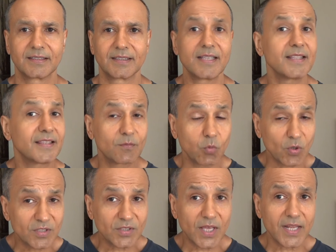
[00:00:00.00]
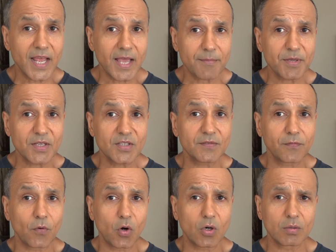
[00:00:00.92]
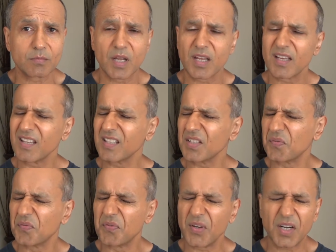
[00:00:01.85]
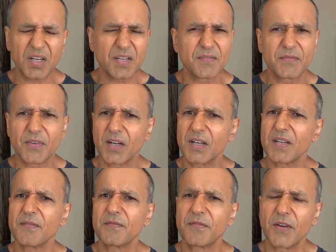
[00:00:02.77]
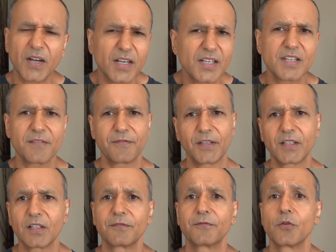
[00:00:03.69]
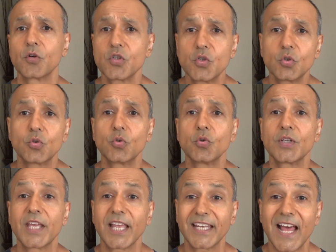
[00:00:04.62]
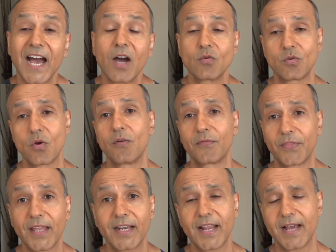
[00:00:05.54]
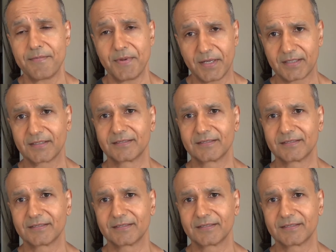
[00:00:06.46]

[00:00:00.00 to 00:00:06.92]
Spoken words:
And once that habit is formed, it is very, very, very difficult for you to get out of that habit.